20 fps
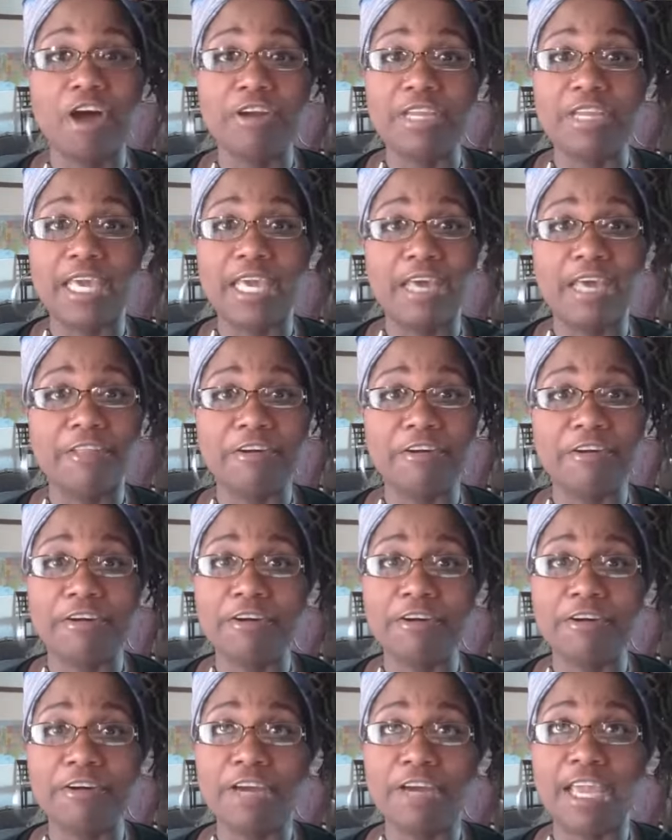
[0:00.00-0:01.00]
together
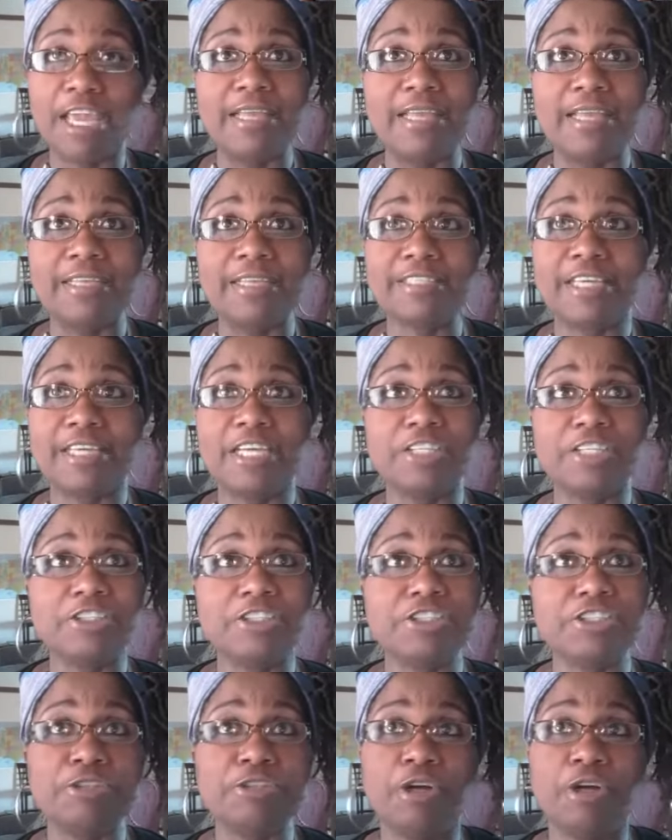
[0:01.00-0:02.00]
and because
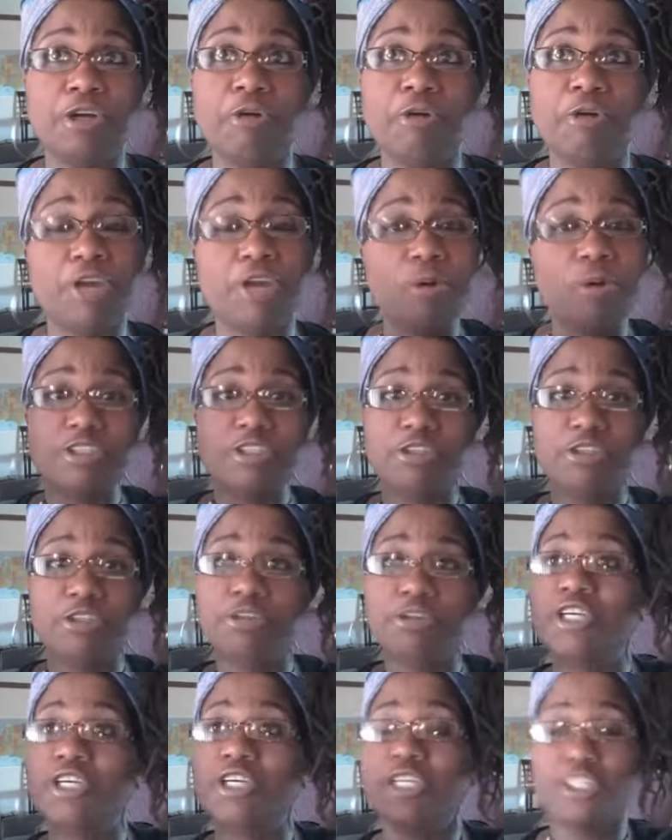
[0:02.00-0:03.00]
you don't know, and so you can
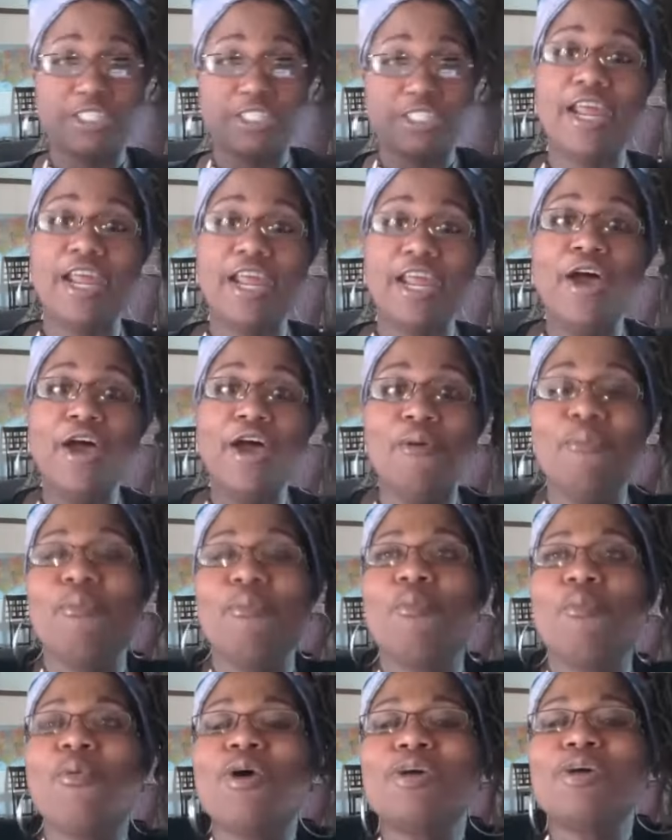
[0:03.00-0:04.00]
just kind
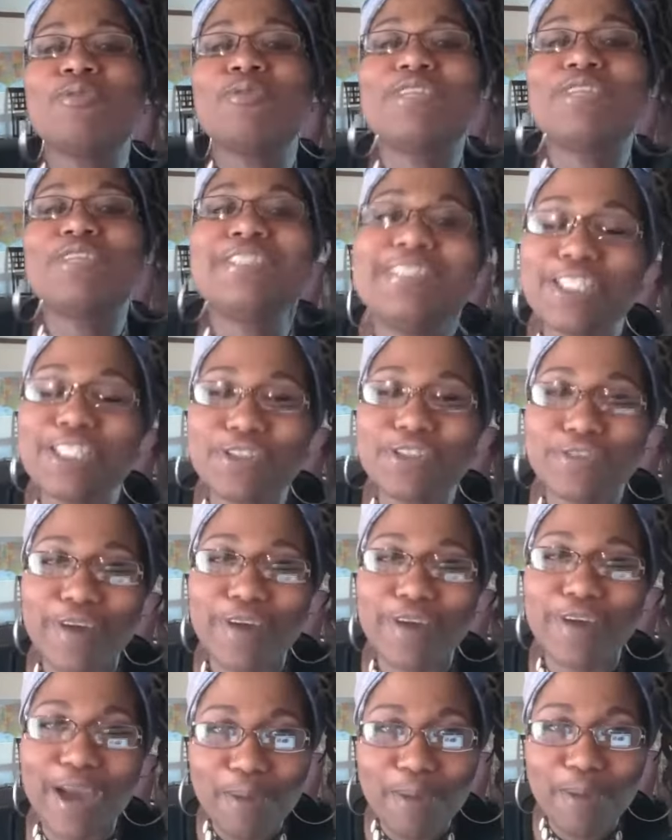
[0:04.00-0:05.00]
of
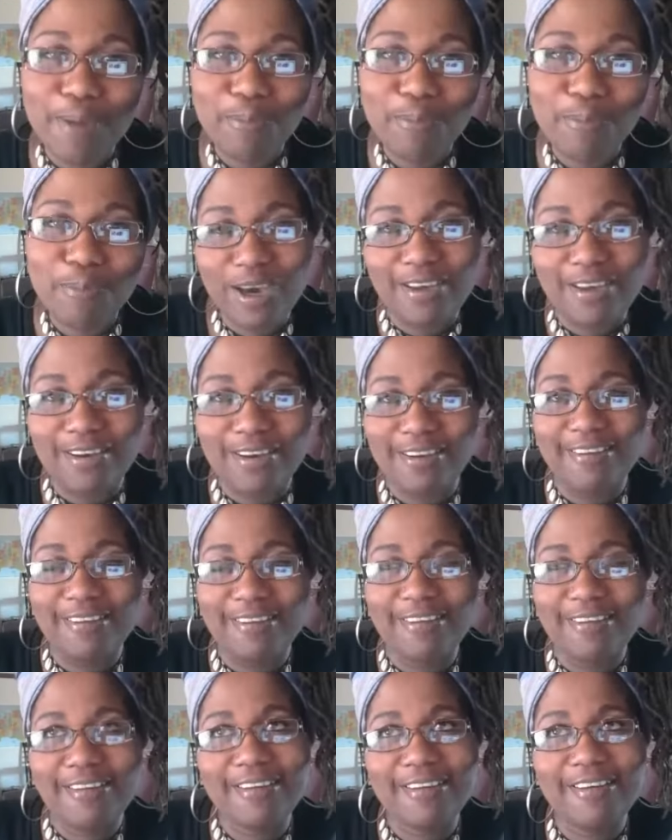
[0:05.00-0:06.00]
describe what
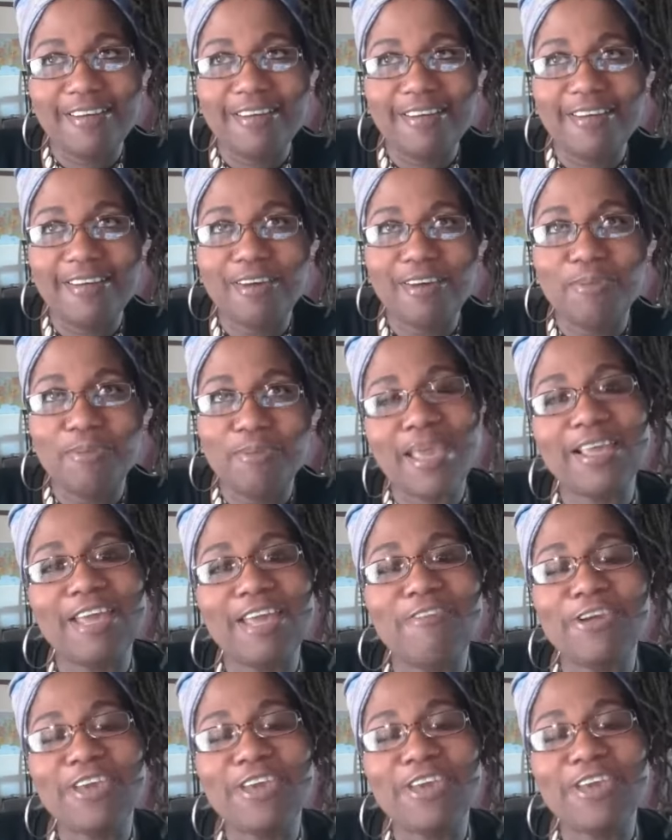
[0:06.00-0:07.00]
make, if
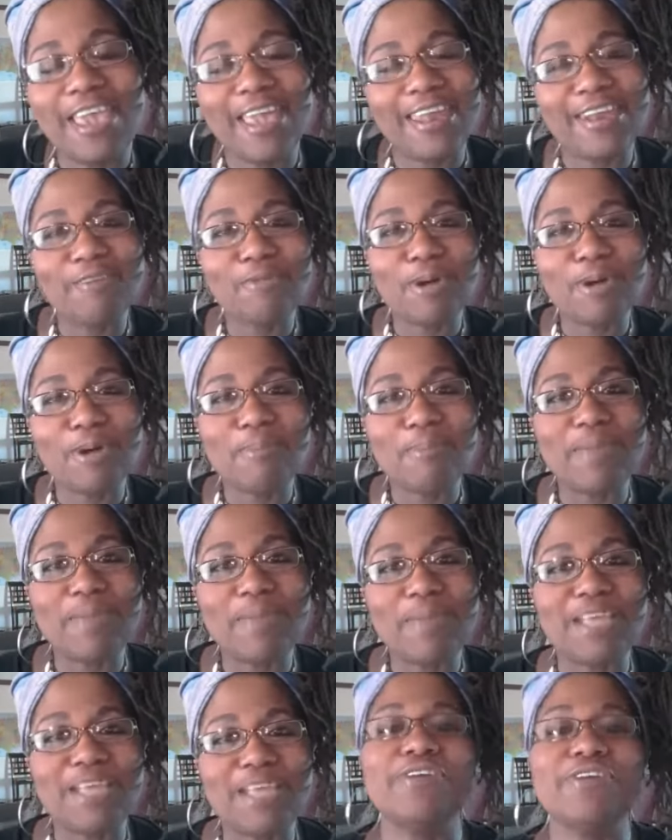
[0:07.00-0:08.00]
you can, what makes a
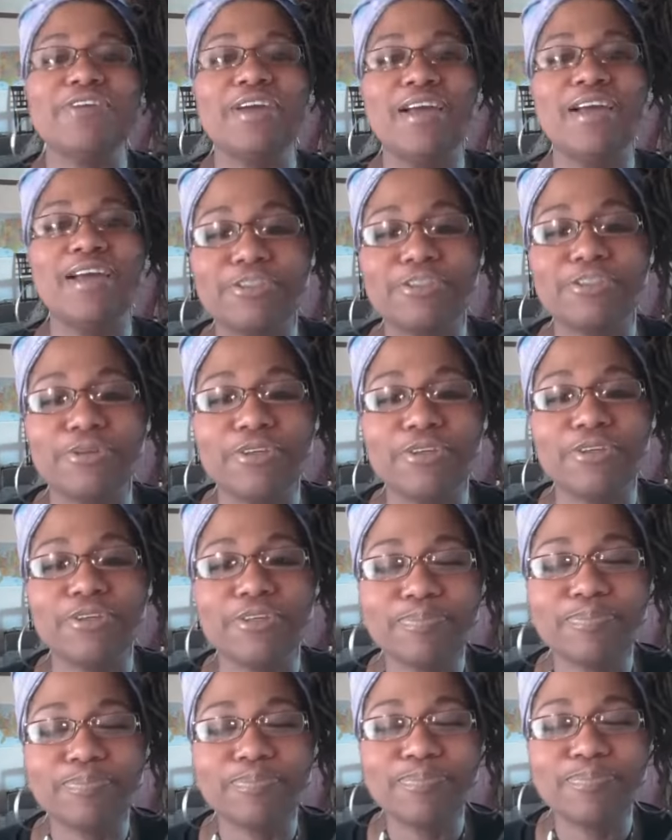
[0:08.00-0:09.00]
great unschooler.
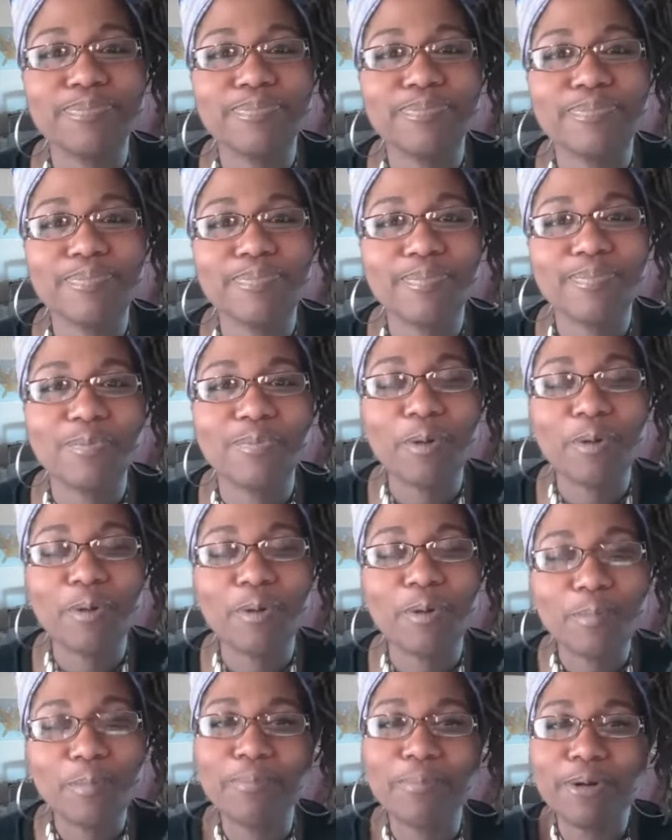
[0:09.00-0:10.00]
What would make a
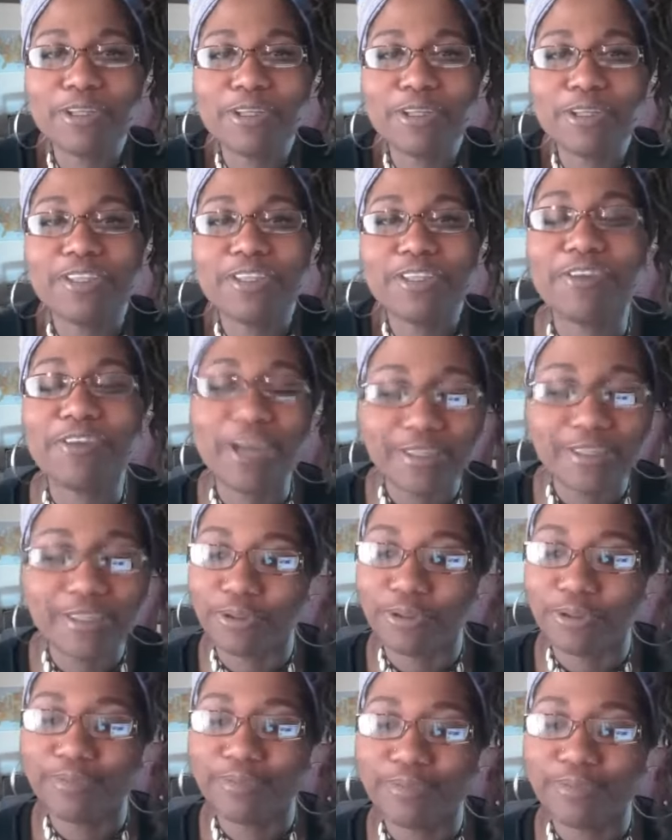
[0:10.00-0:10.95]
person a great unschooler?